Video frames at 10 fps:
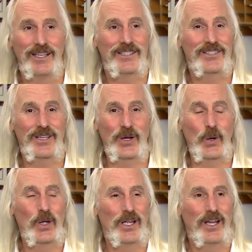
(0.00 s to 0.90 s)

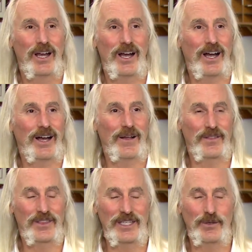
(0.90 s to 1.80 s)
So
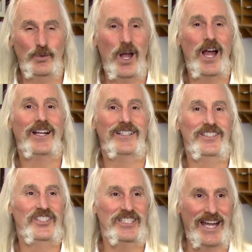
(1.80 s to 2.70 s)
the rock
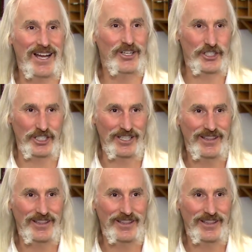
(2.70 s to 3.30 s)
nostalgia